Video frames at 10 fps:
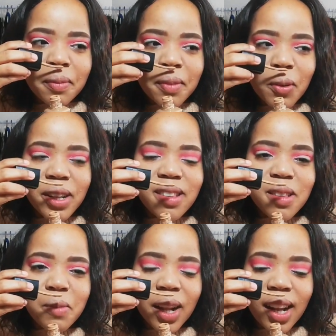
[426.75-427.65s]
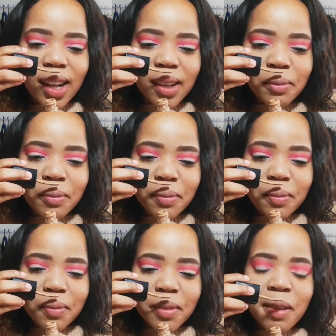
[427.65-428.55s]
What does it smell like?
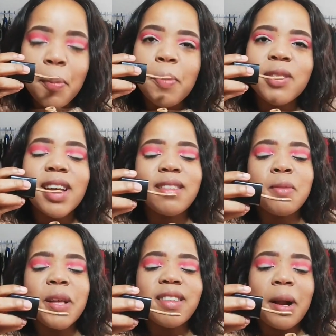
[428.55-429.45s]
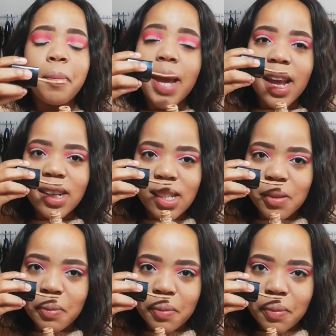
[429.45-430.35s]
Some people say it smells like paint.
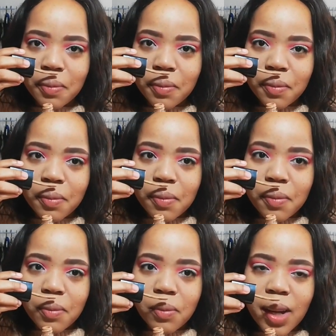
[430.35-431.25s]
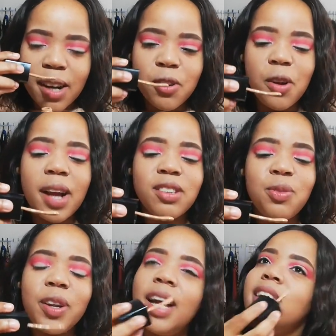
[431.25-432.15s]
I don't know, I just
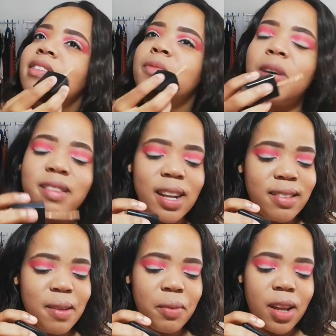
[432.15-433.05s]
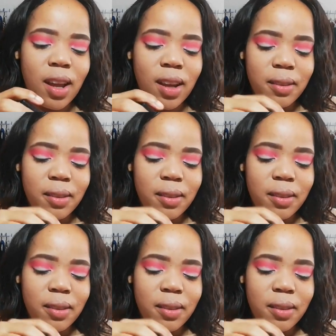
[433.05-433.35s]
feel like it smells like something.